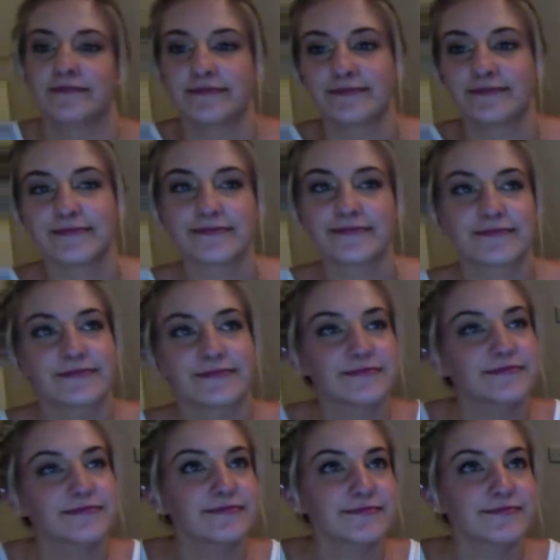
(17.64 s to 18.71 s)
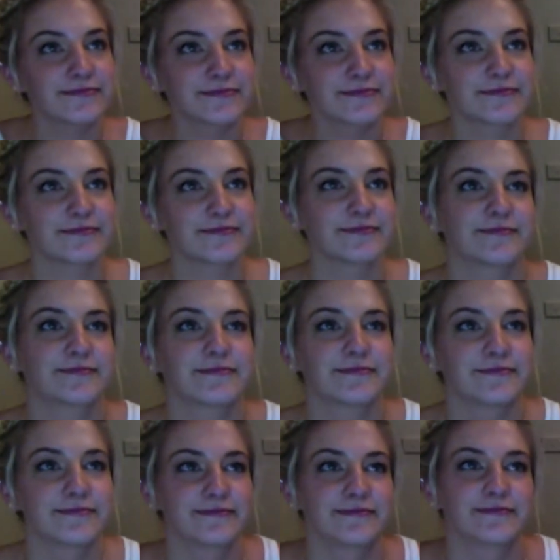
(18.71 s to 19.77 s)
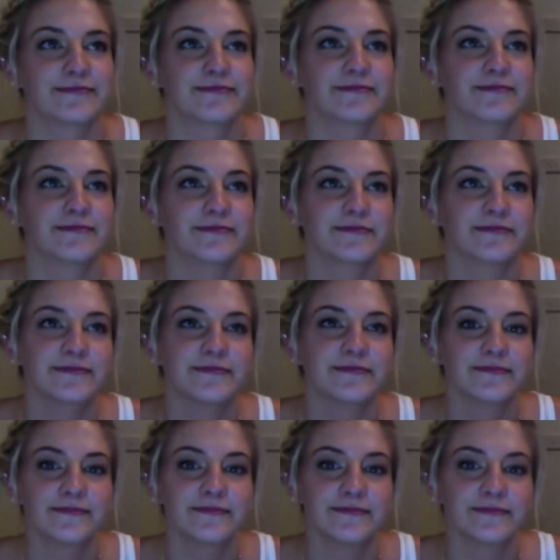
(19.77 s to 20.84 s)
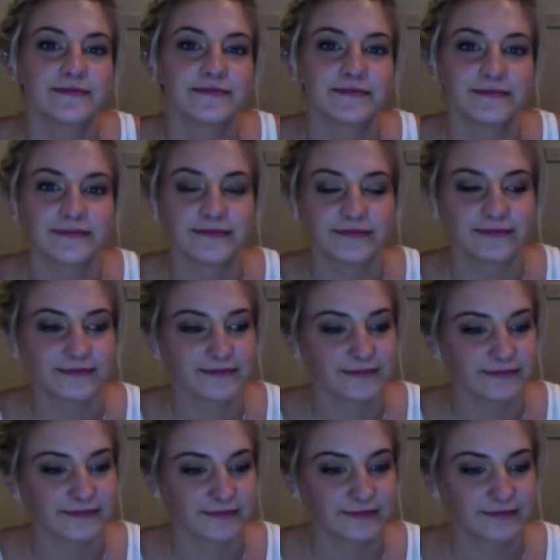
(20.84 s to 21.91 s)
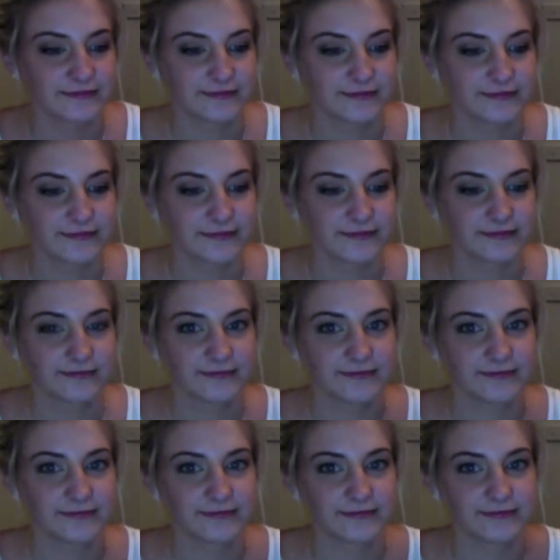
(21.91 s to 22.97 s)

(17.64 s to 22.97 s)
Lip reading: The person shown says nothing.